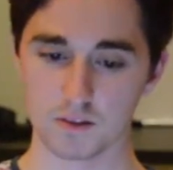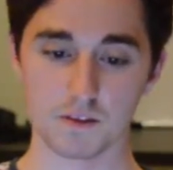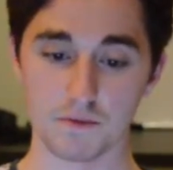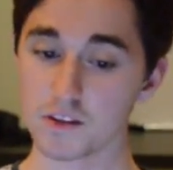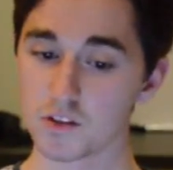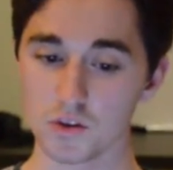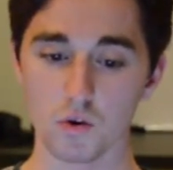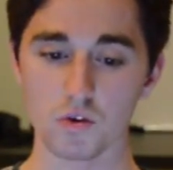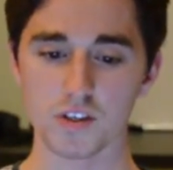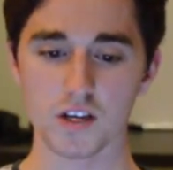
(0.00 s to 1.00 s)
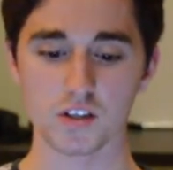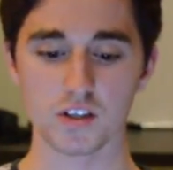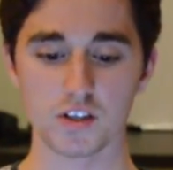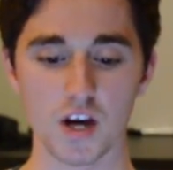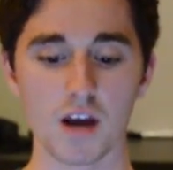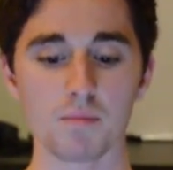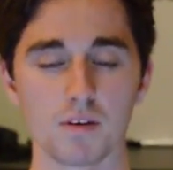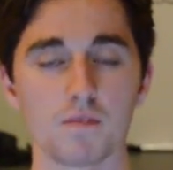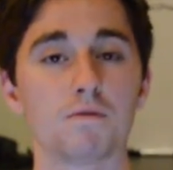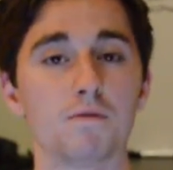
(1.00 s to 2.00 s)
it's actually
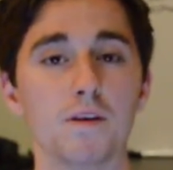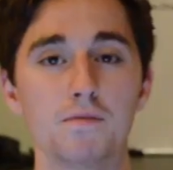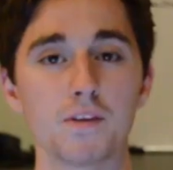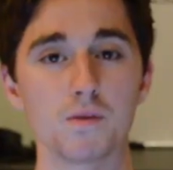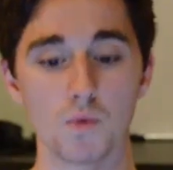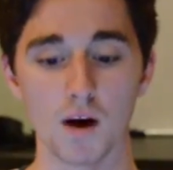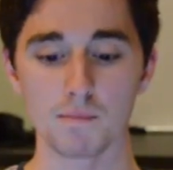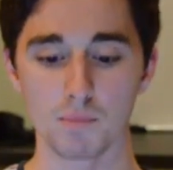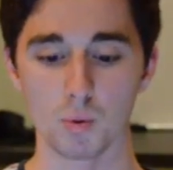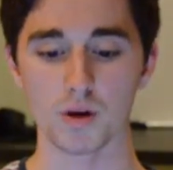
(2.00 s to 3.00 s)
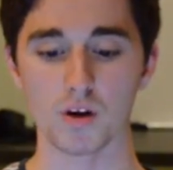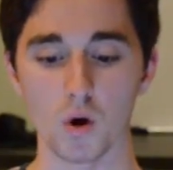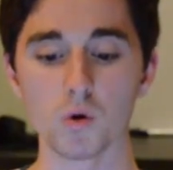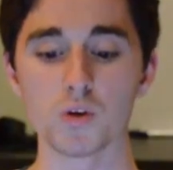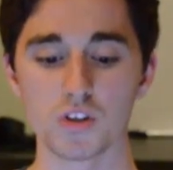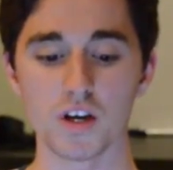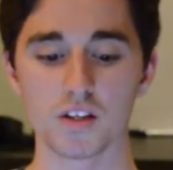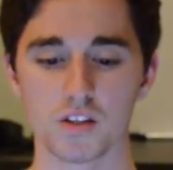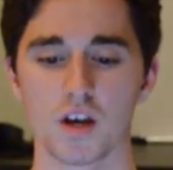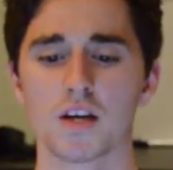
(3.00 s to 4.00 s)
Chamberlain
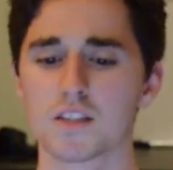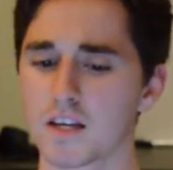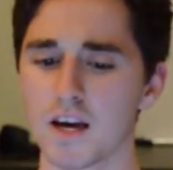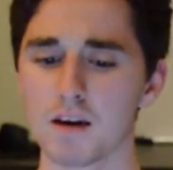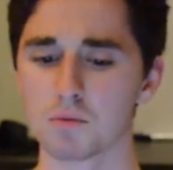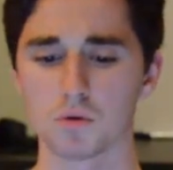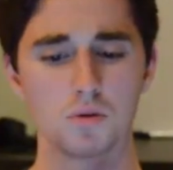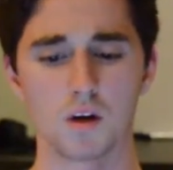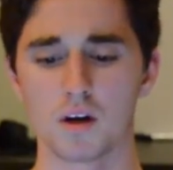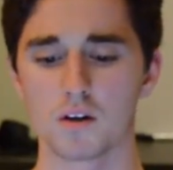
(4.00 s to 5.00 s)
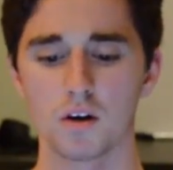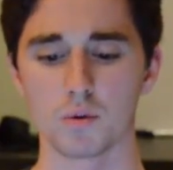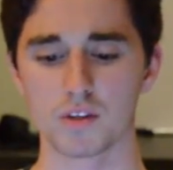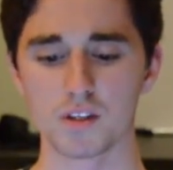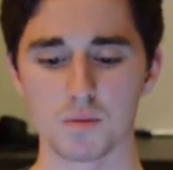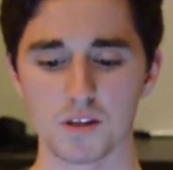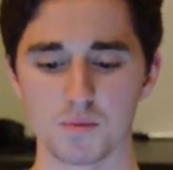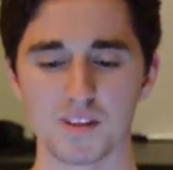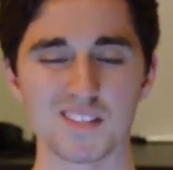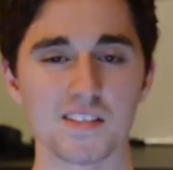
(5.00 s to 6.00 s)
51.06 to Campbell. Don't know what this means,
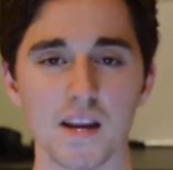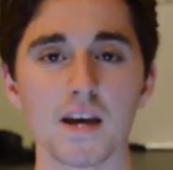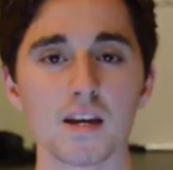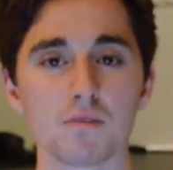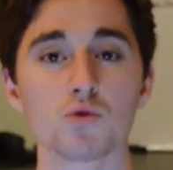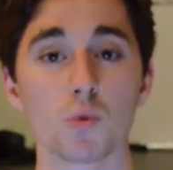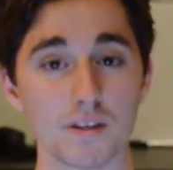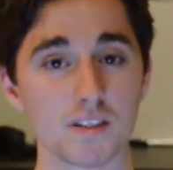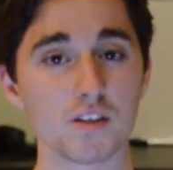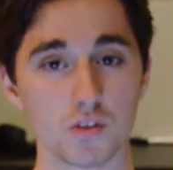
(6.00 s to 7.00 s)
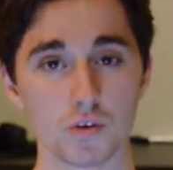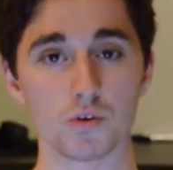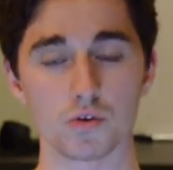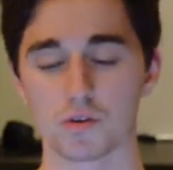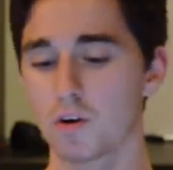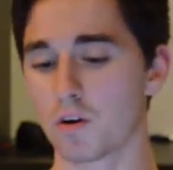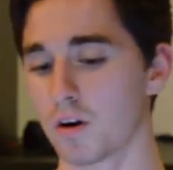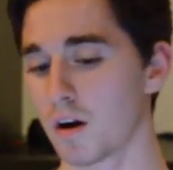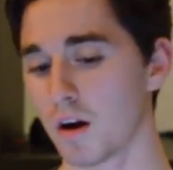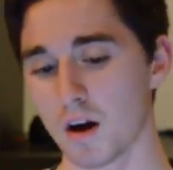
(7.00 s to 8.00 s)
but it's negative 22. So
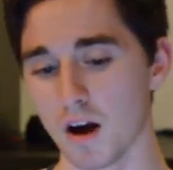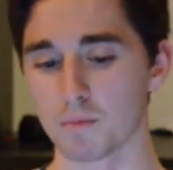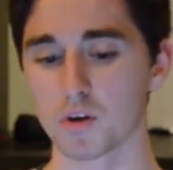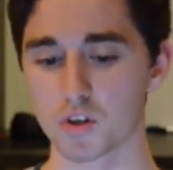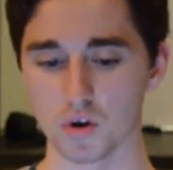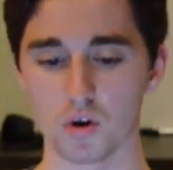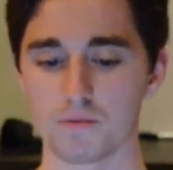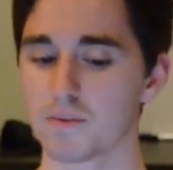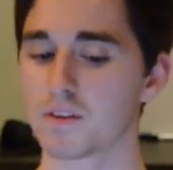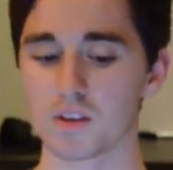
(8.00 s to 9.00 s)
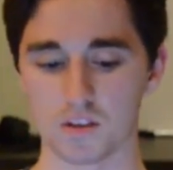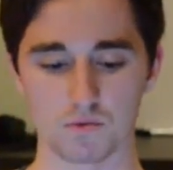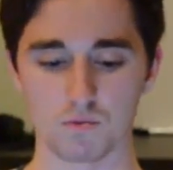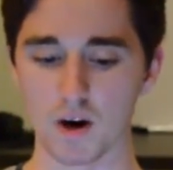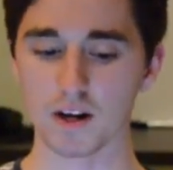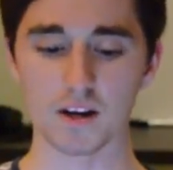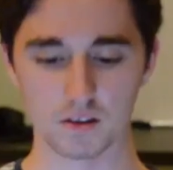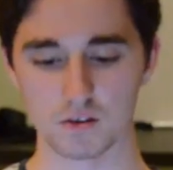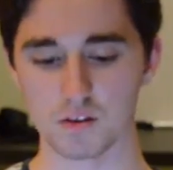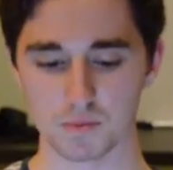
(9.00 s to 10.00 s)
I'm not sure if it's
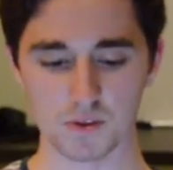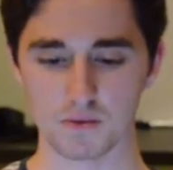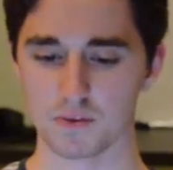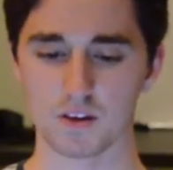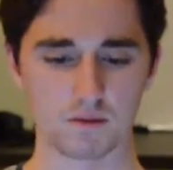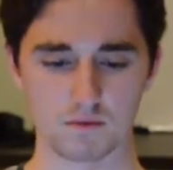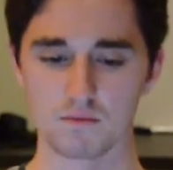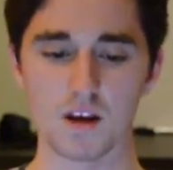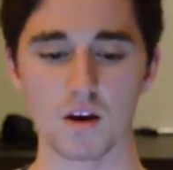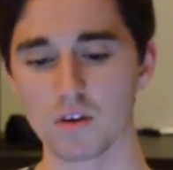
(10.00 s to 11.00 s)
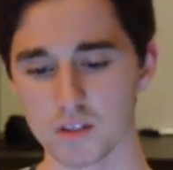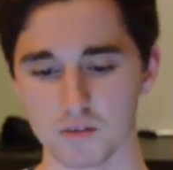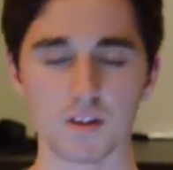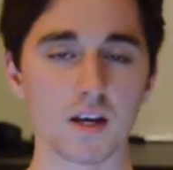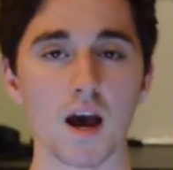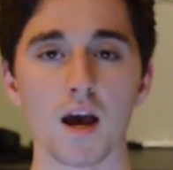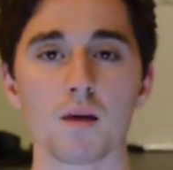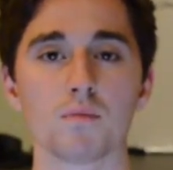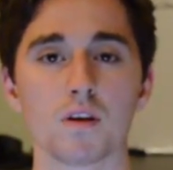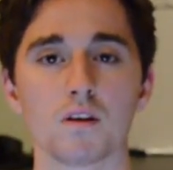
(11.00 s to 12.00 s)
ranking specific areas of the
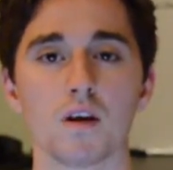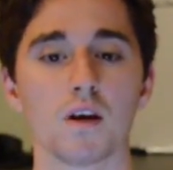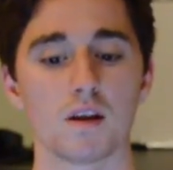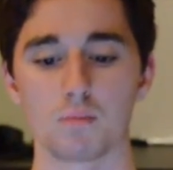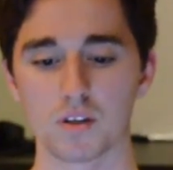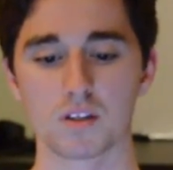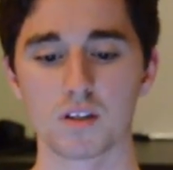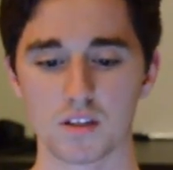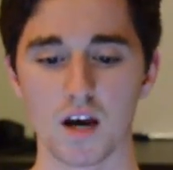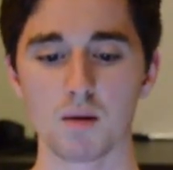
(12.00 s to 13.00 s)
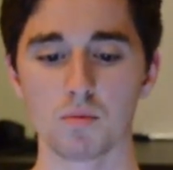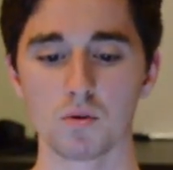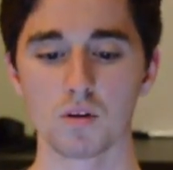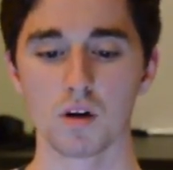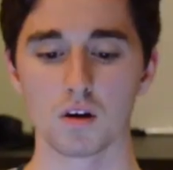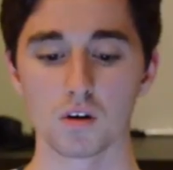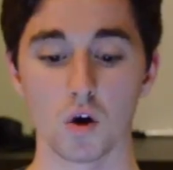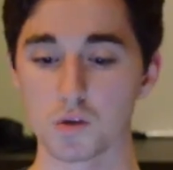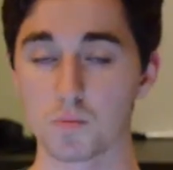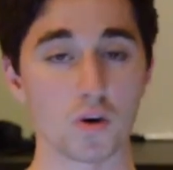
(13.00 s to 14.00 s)
game that they bring to the table,
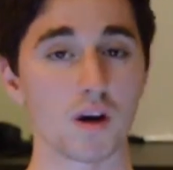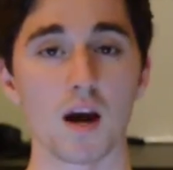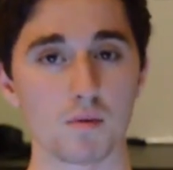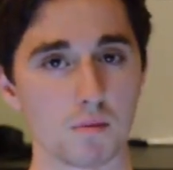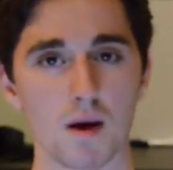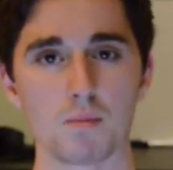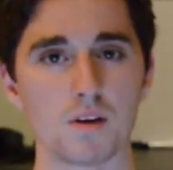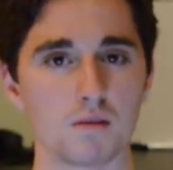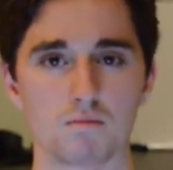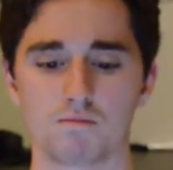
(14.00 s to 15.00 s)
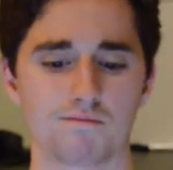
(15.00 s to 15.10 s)
goals per game that maybe